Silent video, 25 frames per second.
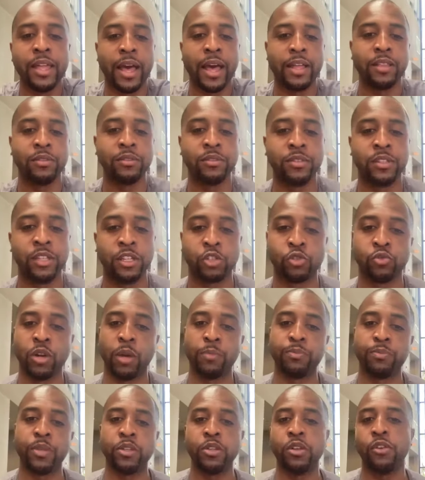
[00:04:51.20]
that
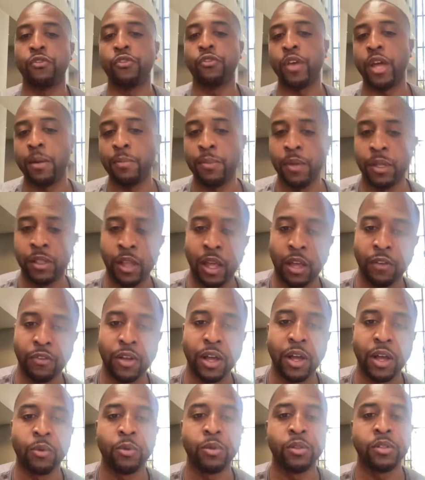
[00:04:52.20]
disrupted your family life,
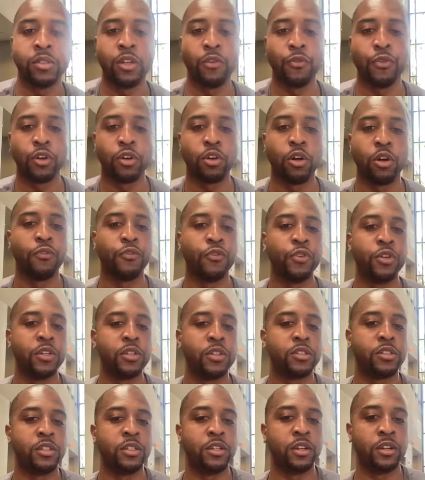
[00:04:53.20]
how it was difficult for you
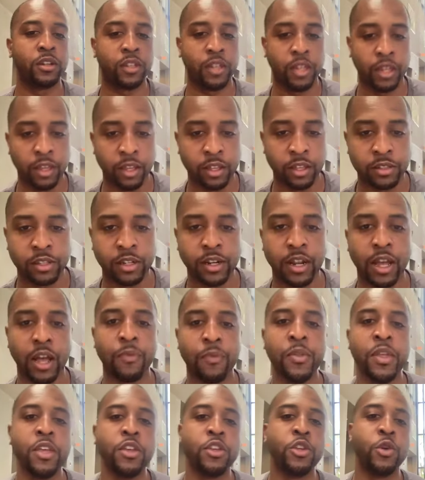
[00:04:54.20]
to see your kids, and
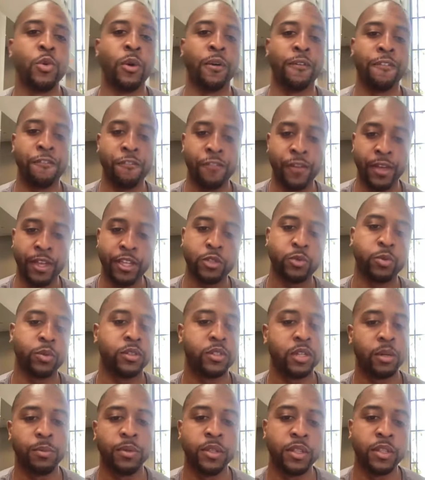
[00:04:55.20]
how you were faced with
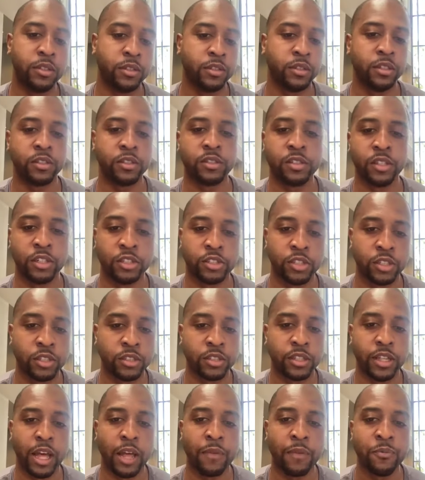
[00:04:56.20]
some of these
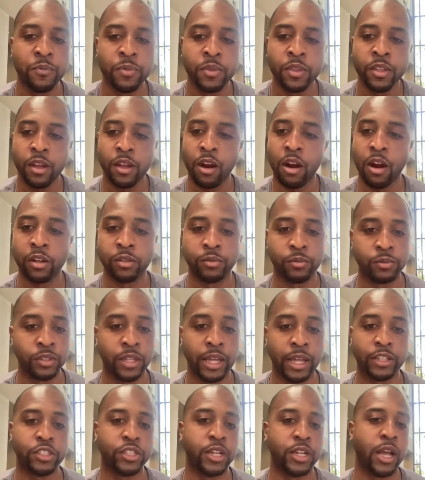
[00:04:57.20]
decisions that are
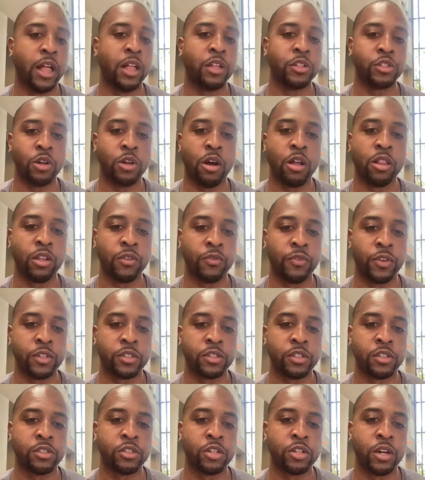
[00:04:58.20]
that challenge all of
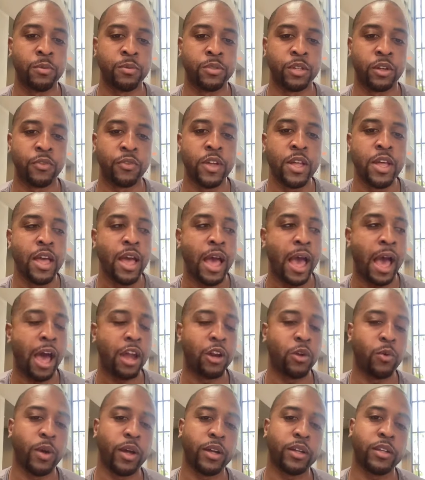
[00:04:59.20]
us in terms of, how
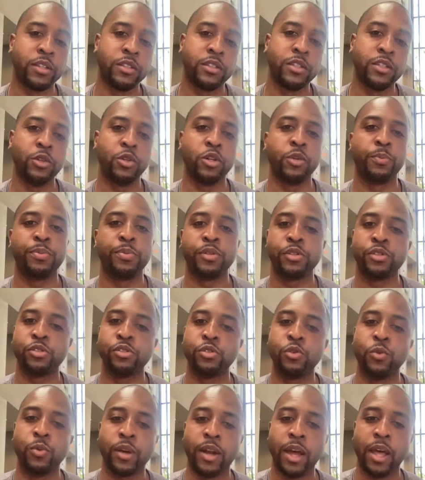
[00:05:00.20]
do I continue to
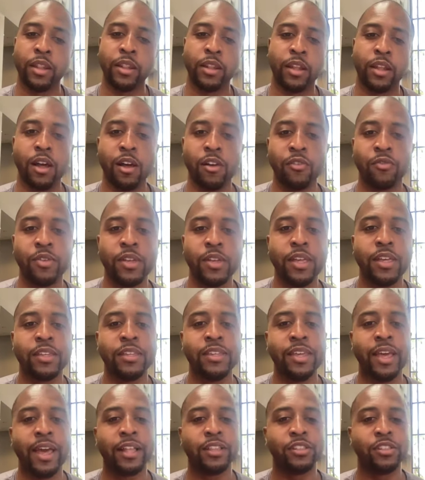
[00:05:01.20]
pursue what I love
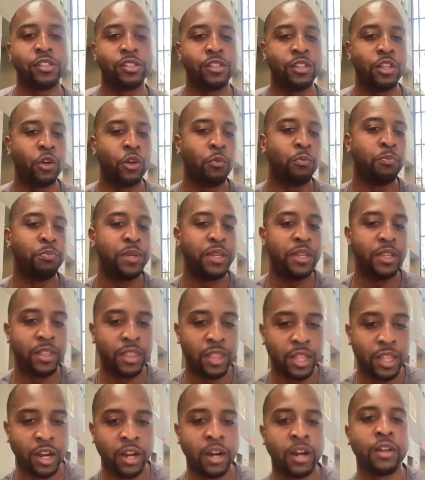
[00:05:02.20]
yet still be
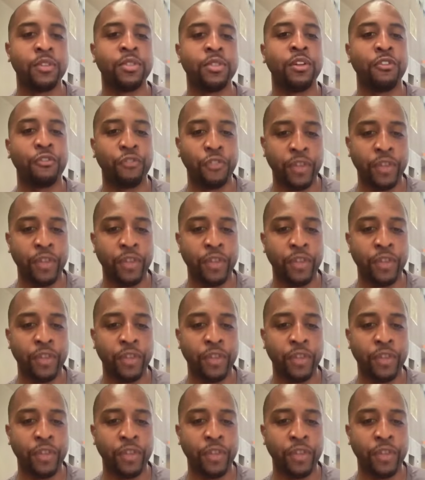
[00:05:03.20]
there, the